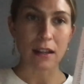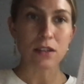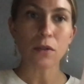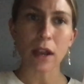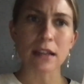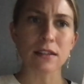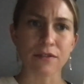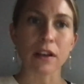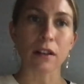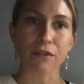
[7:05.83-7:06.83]
It's okay to
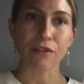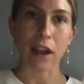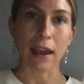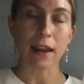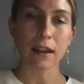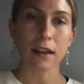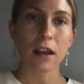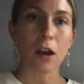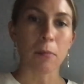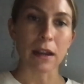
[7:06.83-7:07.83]
feel afraid,
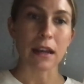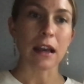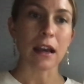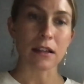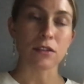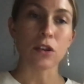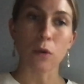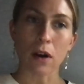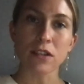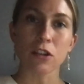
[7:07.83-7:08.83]
but it,
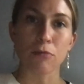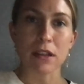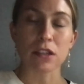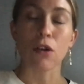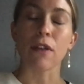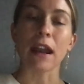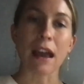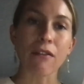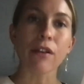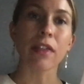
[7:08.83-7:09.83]
you also must know that
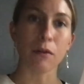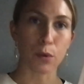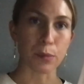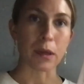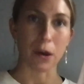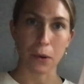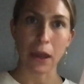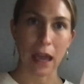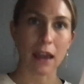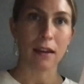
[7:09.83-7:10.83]
everything will be
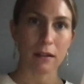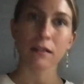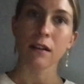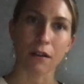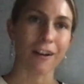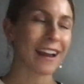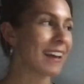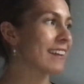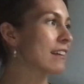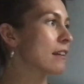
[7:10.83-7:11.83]
okay, all
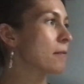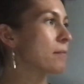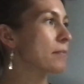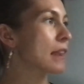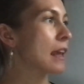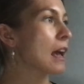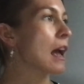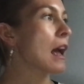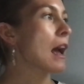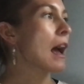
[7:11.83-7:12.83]
right?
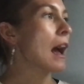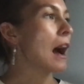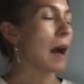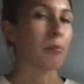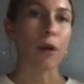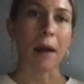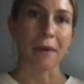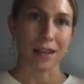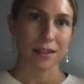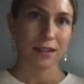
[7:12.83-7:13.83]
I
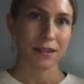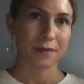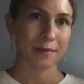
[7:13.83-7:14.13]
promise.